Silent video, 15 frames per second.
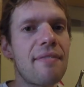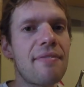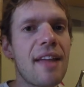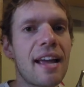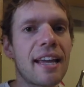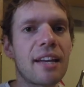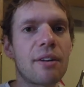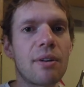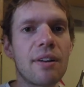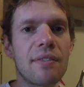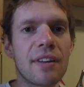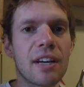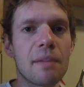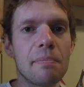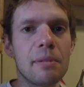if not get rid
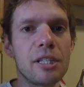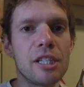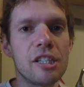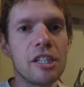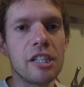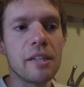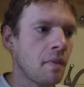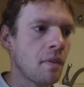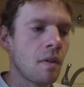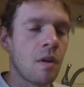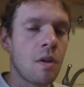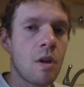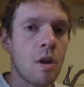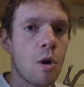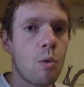of it completely.
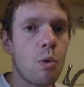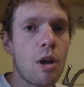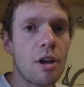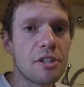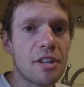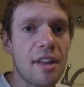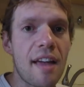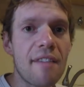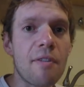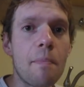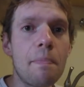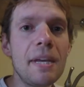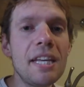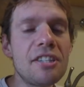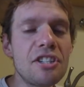We also have
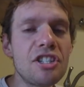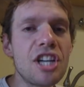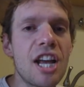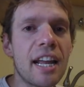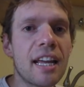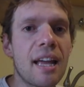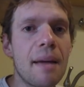obesogenic